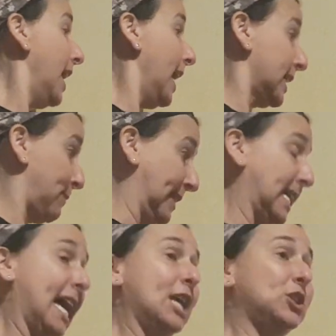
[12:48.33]

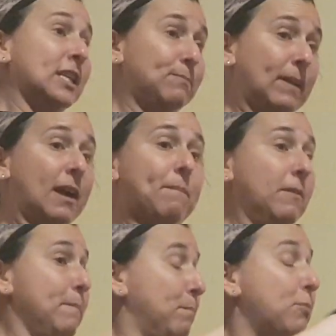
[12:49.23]
Expectations,
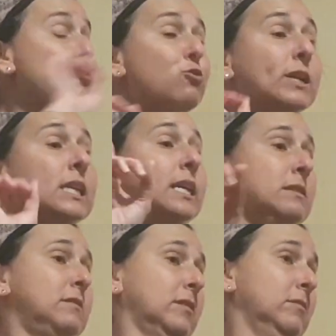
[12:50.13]

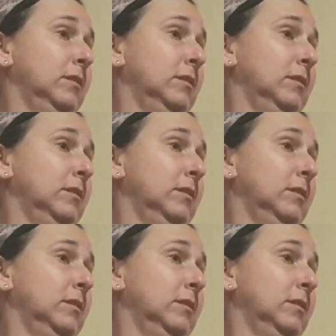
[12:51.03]
brilliant.